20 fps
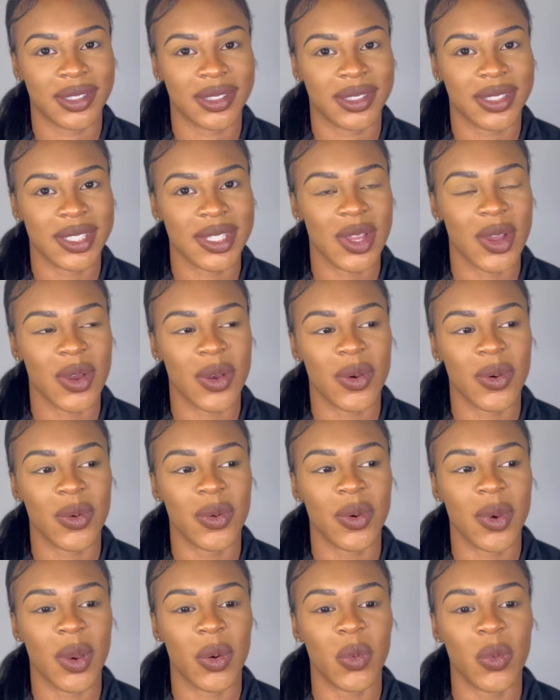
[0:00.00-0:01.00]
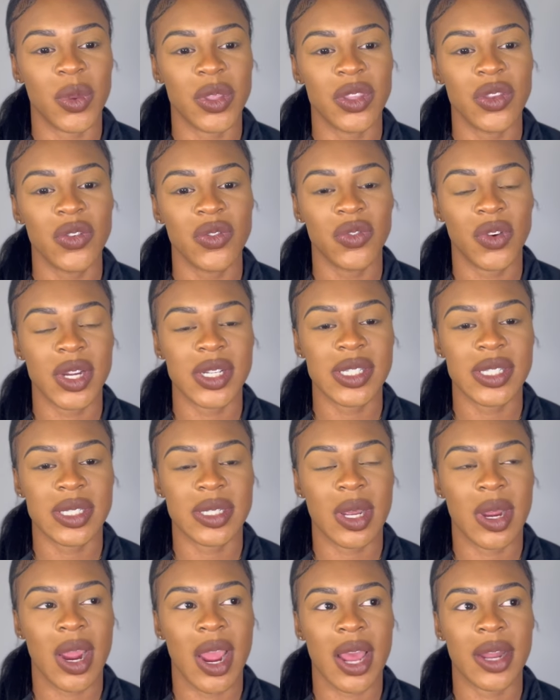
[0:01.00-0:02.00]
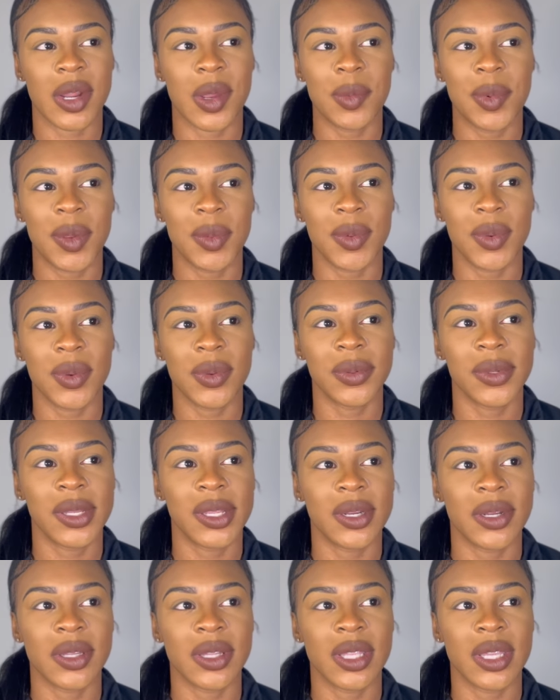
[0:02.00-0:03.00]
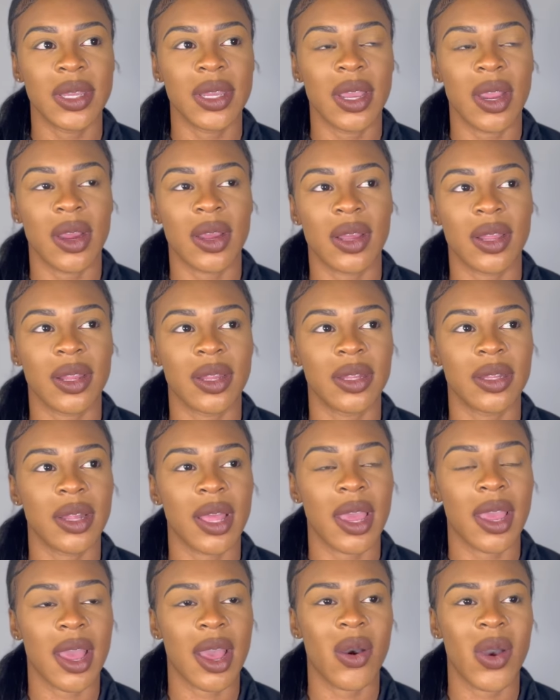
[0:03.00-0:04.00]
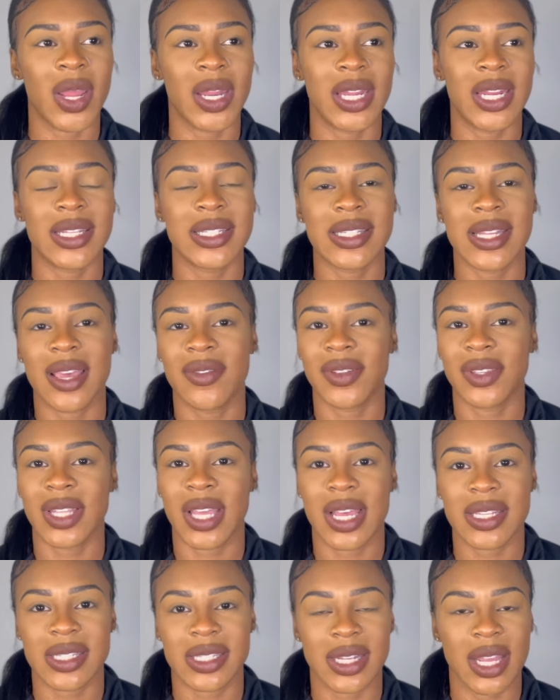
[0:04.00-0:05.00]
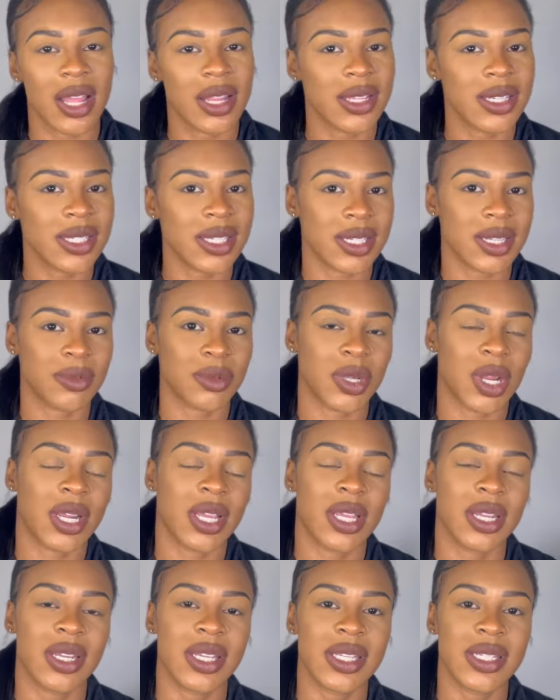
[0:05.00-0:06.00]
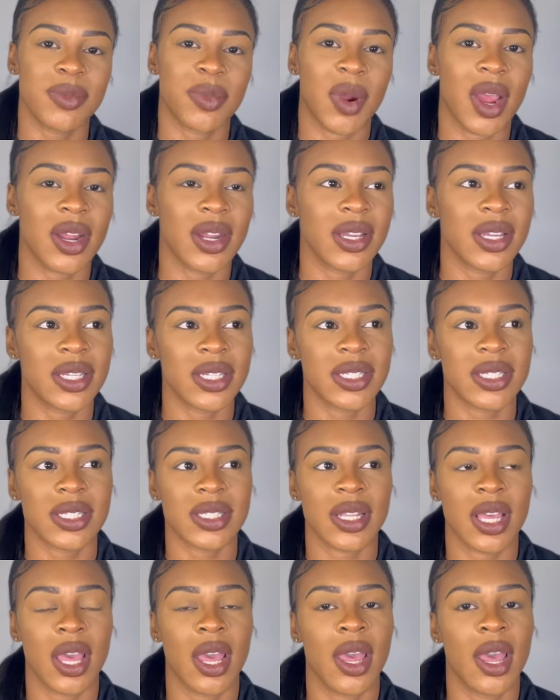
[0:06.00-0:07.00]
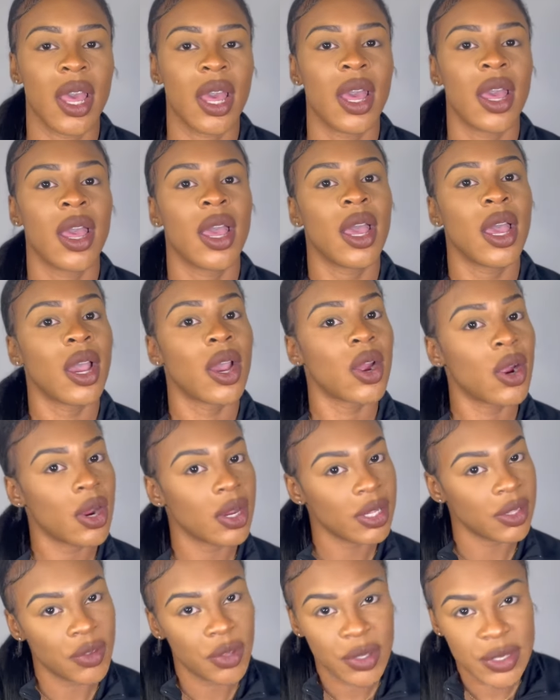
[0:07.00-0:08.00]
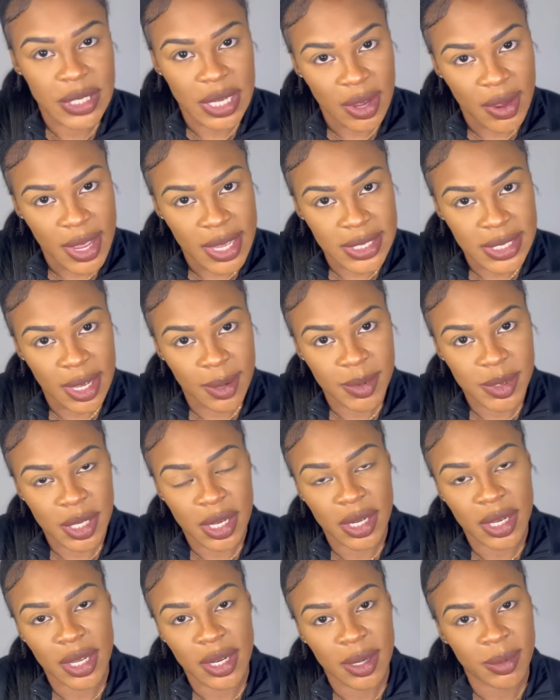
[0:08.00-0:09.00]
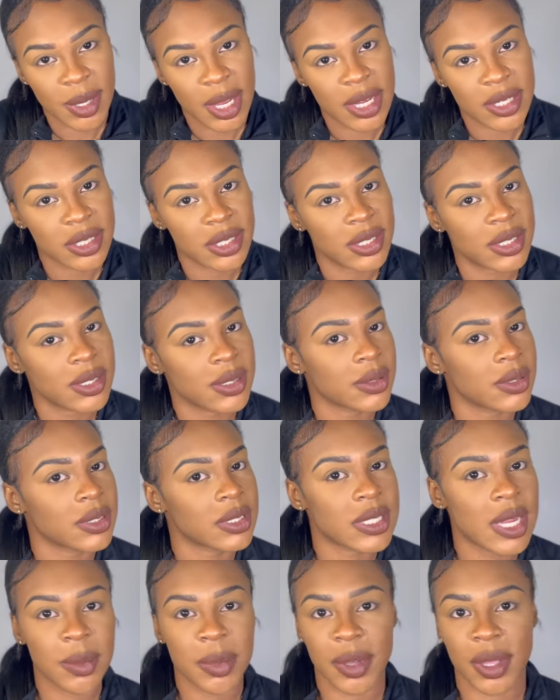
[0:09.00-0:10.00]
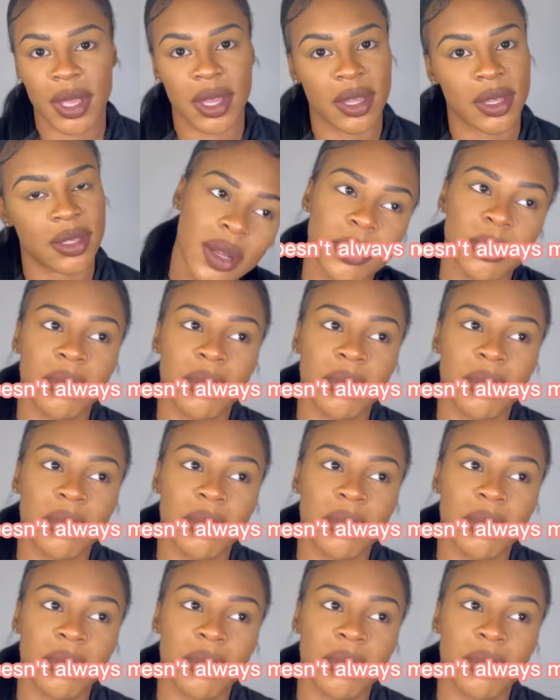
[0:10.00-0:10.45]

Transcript: So when you first start, I know people who literally like, oh, I need to save $1,000 because I'm trying to get these products. Girl, if you don't take your ass to Amazon and get them lashes, stop playing.